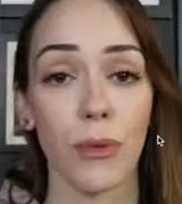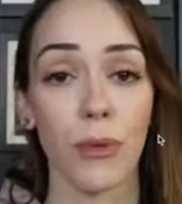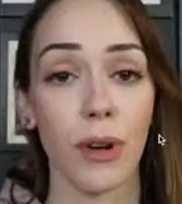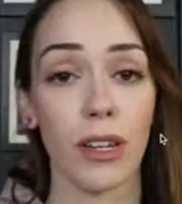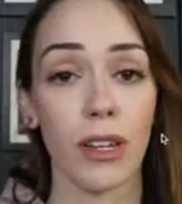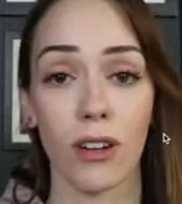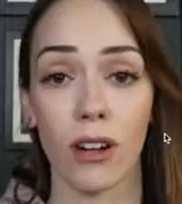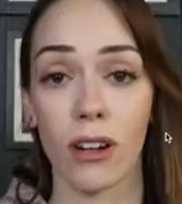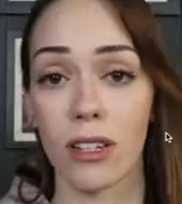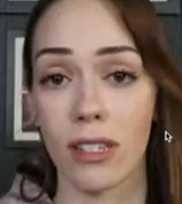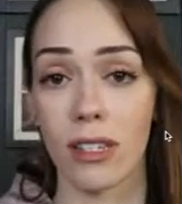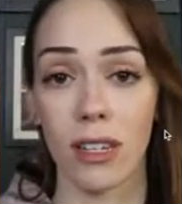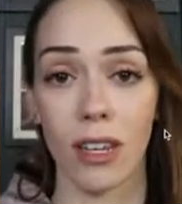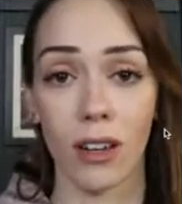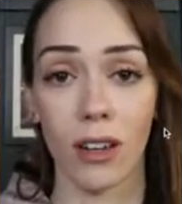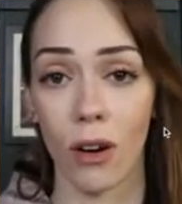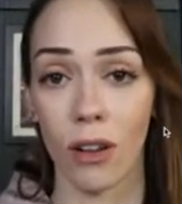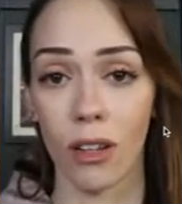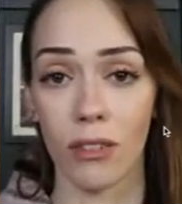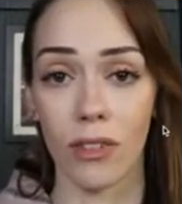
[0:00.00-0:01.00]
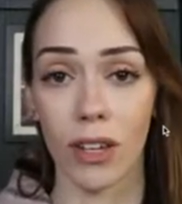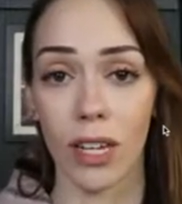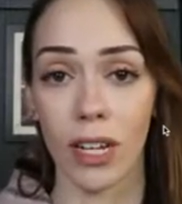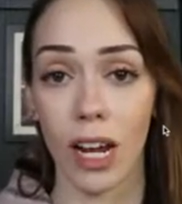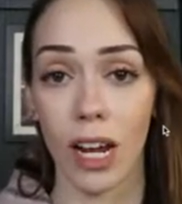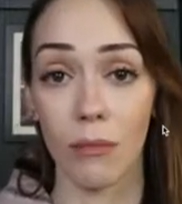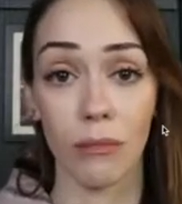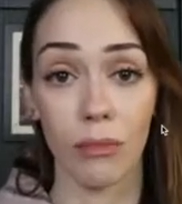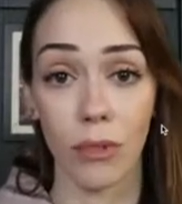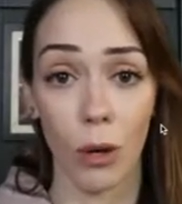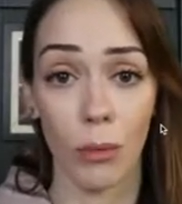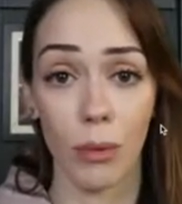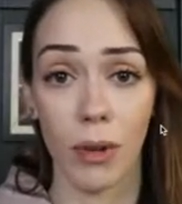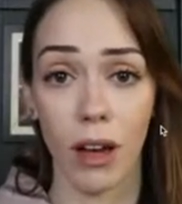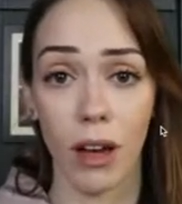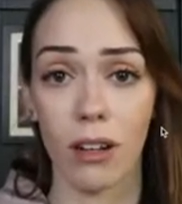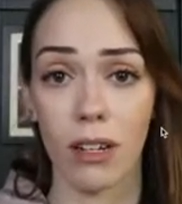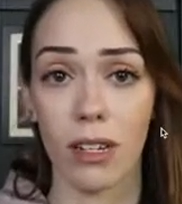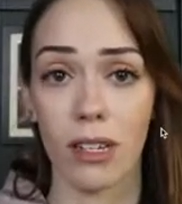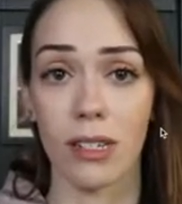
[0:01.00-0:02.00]
when I started seeing all of it, I'll, I'll
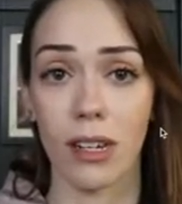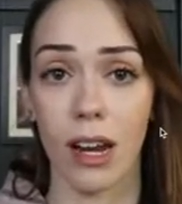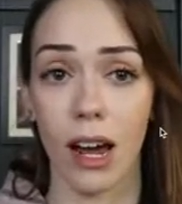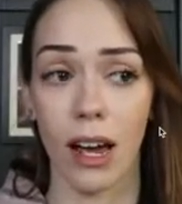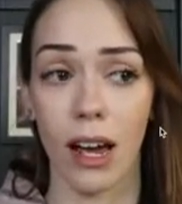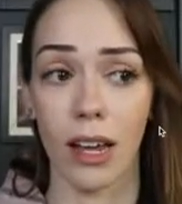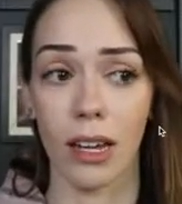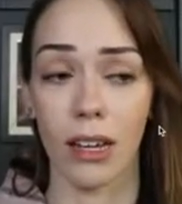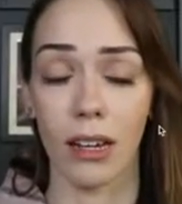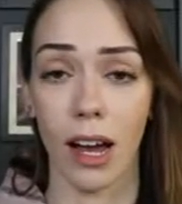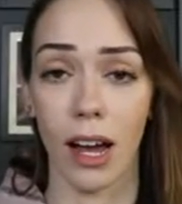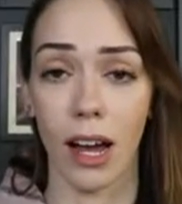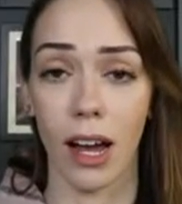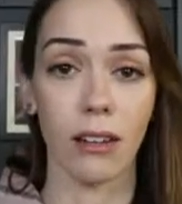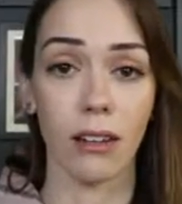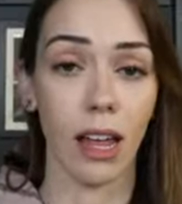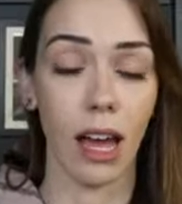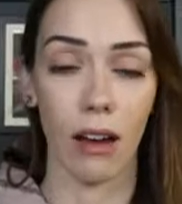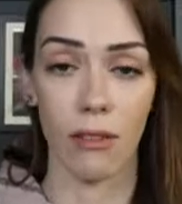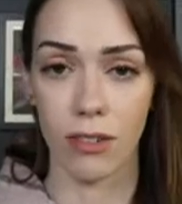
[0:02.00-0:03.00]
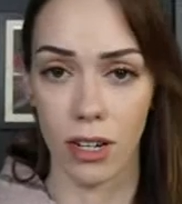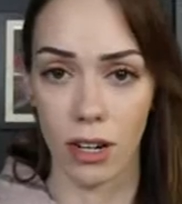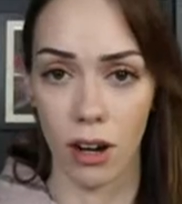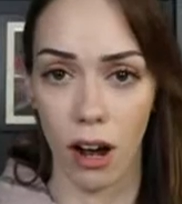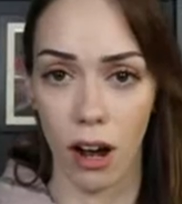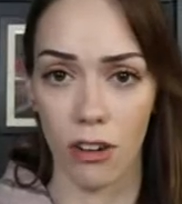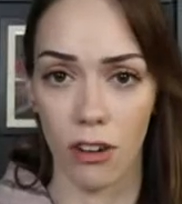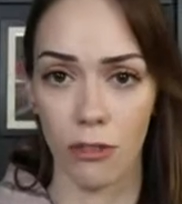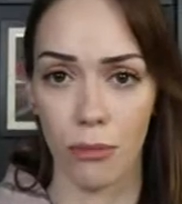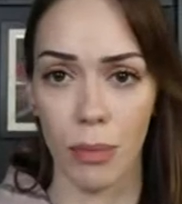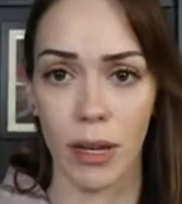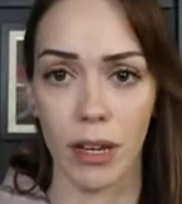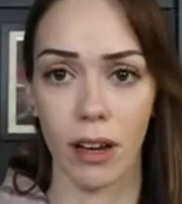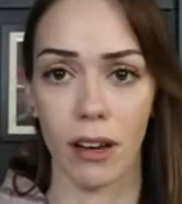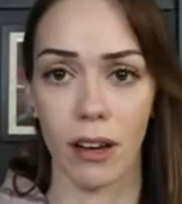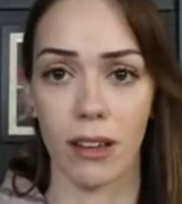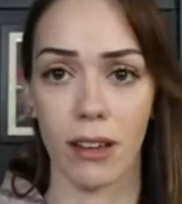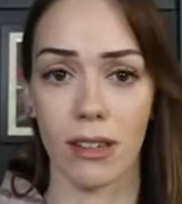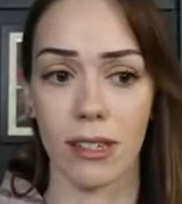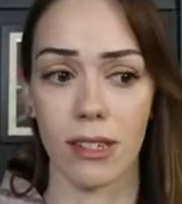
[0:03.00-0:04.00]
be honest, I kind of laughed it off
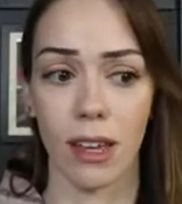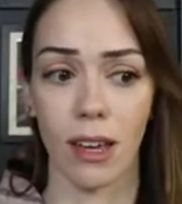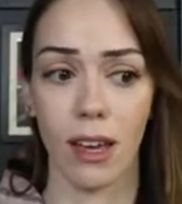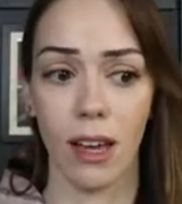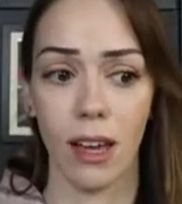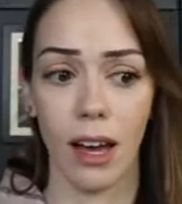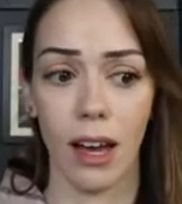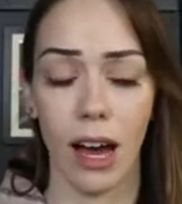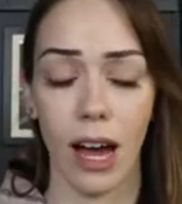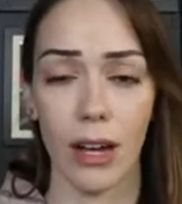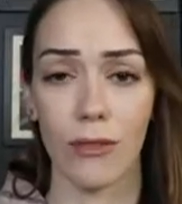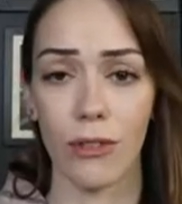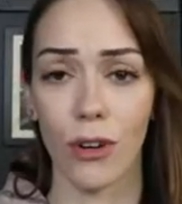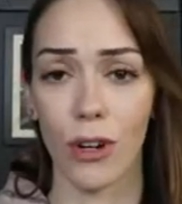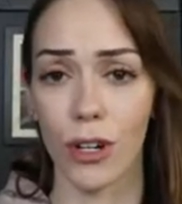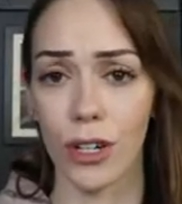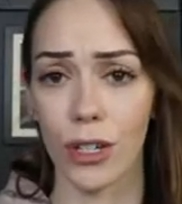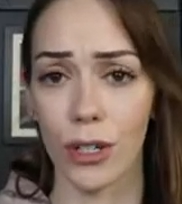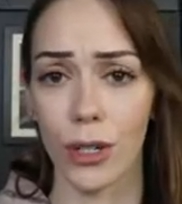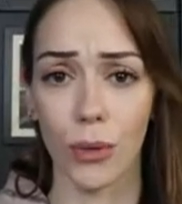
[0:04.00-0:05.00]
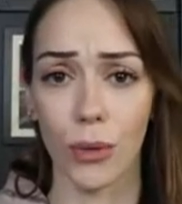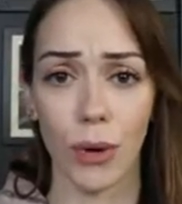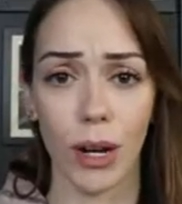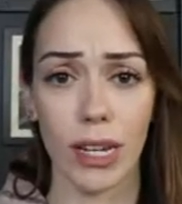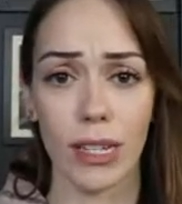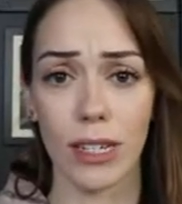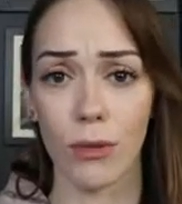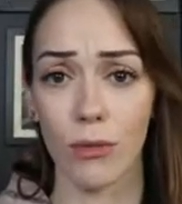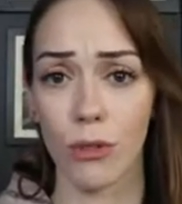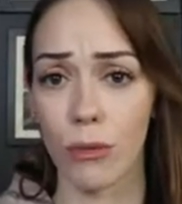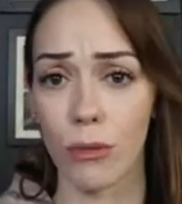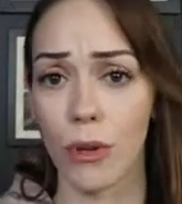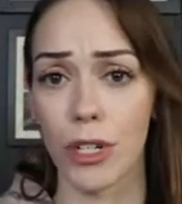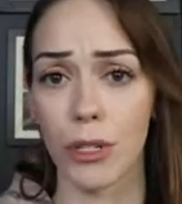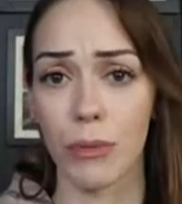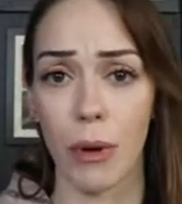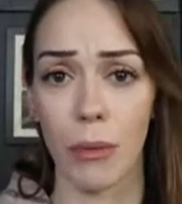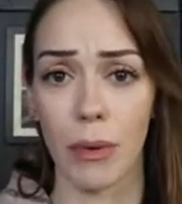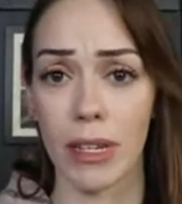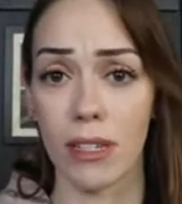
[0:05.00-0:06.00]
because I've heard crazy
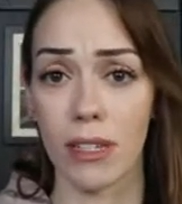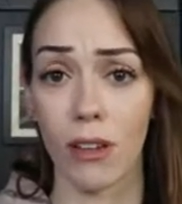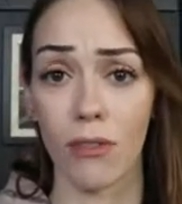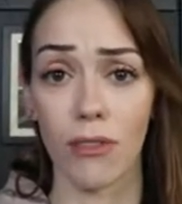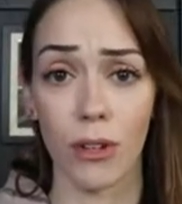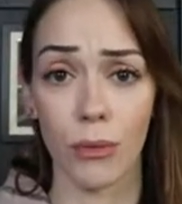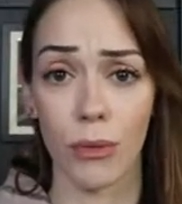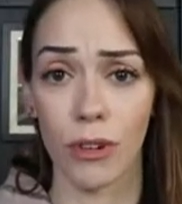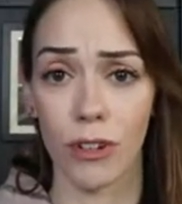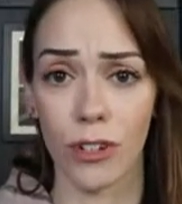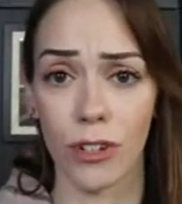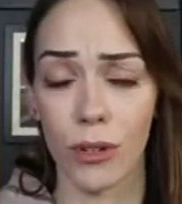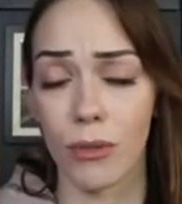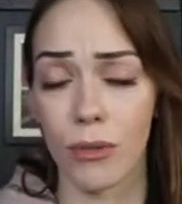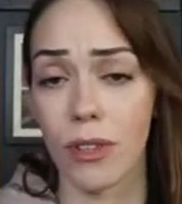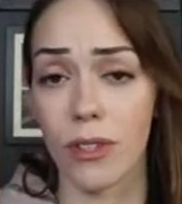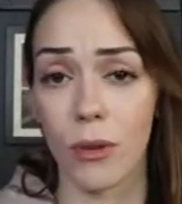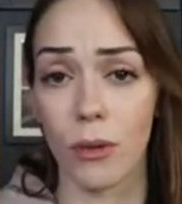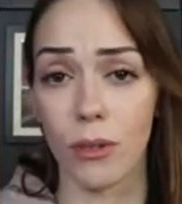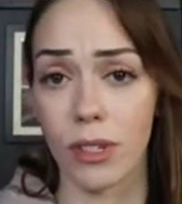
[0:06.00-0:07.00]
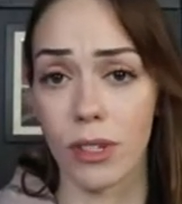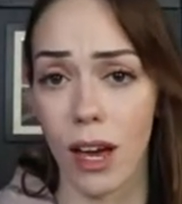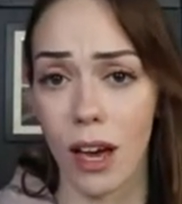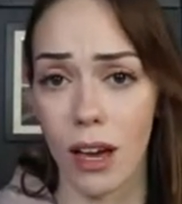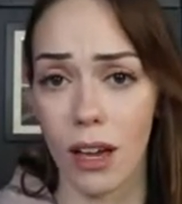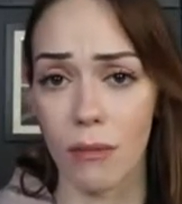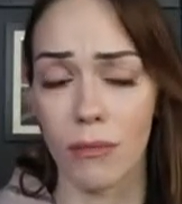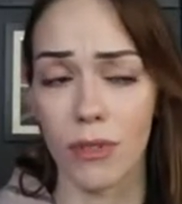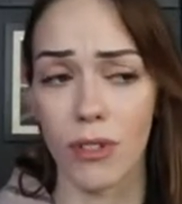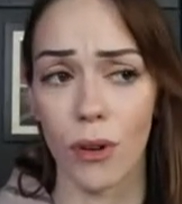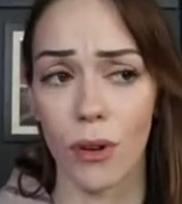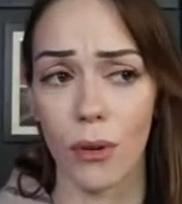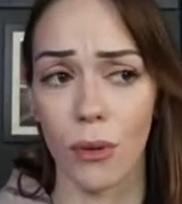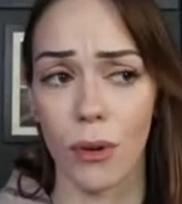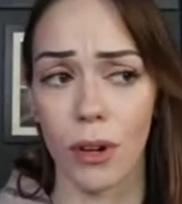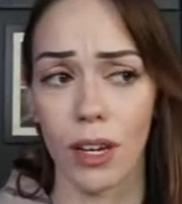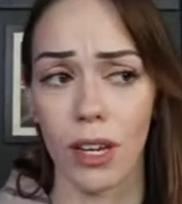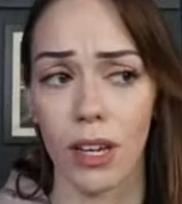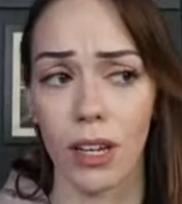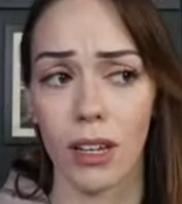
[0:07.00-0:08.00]
rumors about myself that weren't true this whole time.
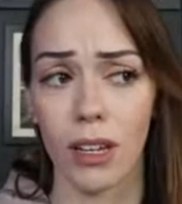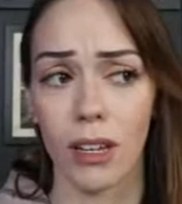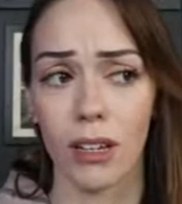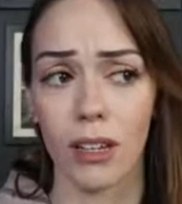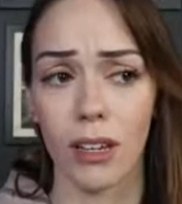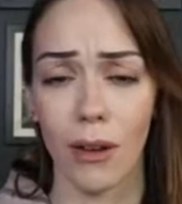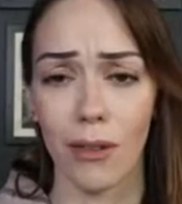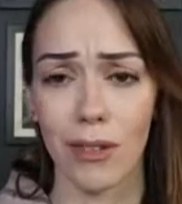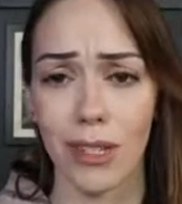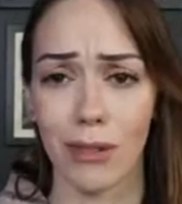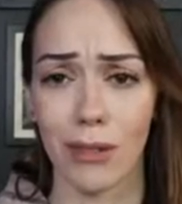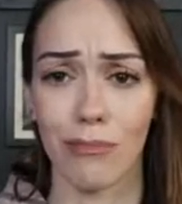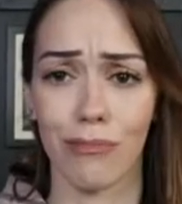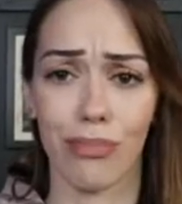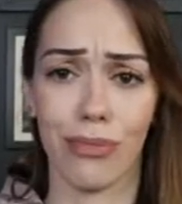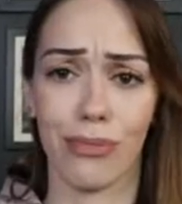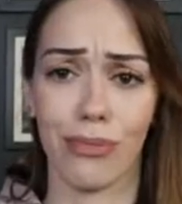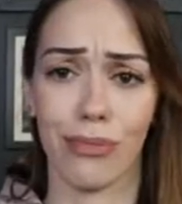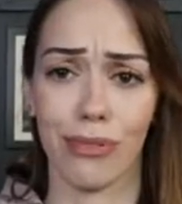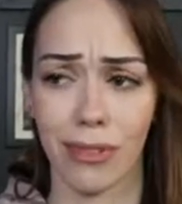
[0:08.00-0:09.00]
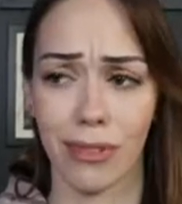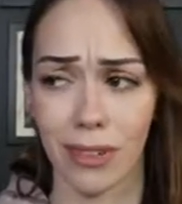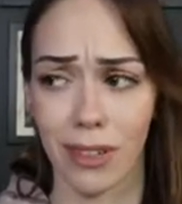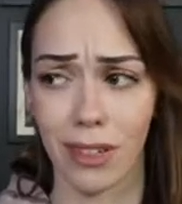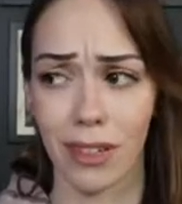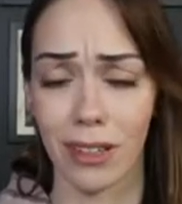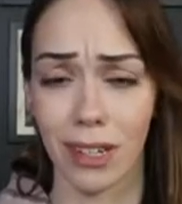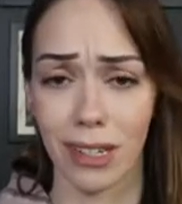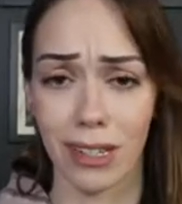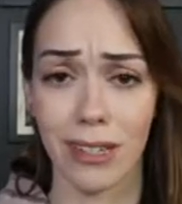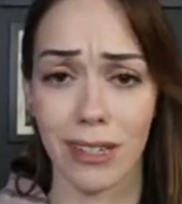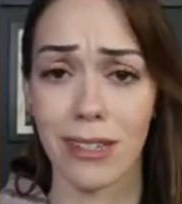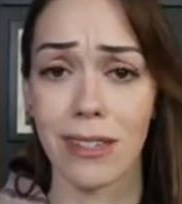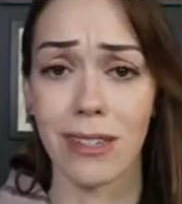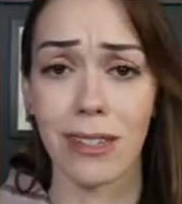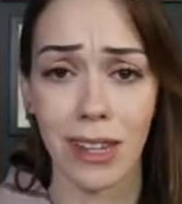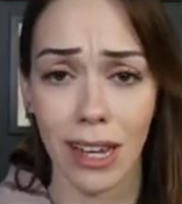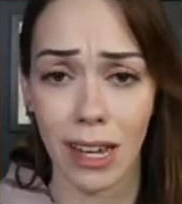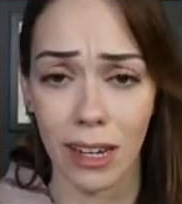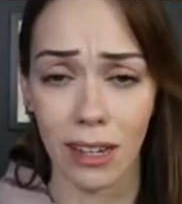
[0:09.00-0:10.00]
So I was like, that's
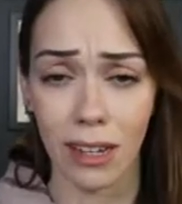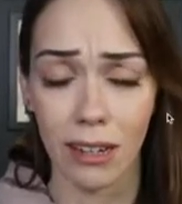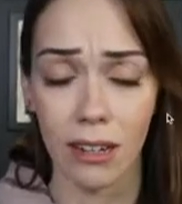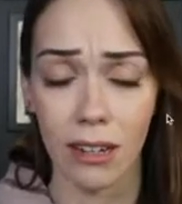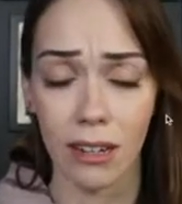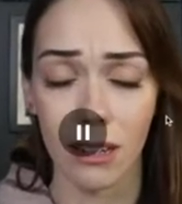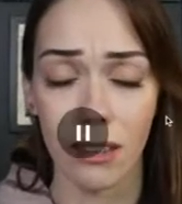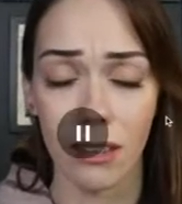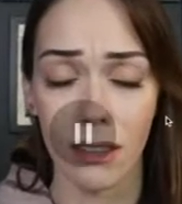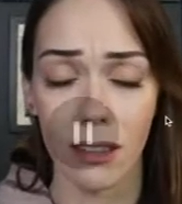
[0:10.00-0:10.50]
insane.